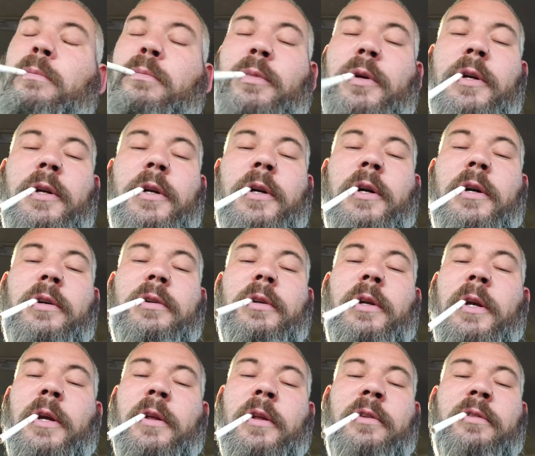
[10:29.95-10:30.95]
But
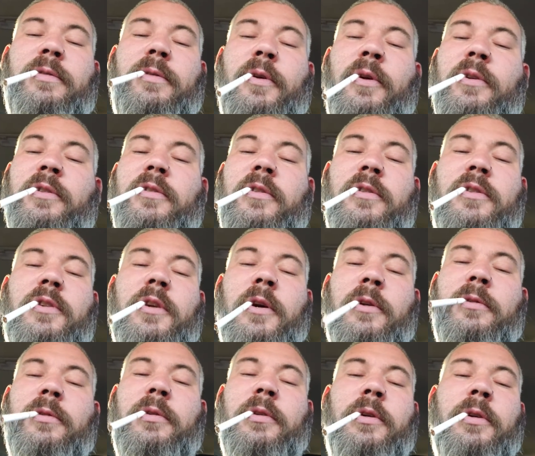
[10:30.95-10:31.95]
yeah, as far as the
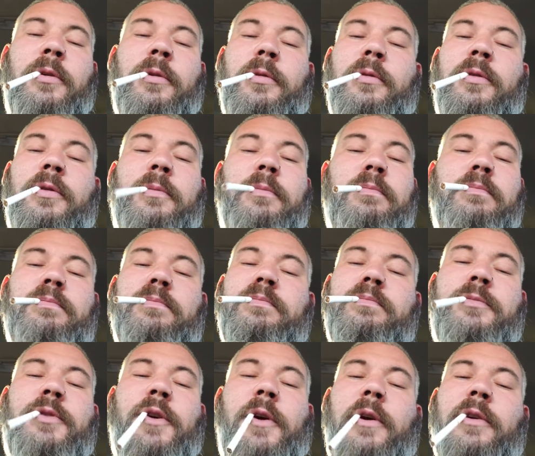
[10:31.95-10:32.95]
shelter goes,
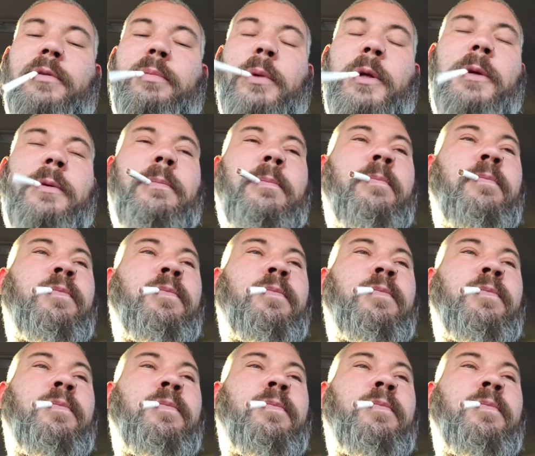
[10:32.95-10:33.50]
trust me,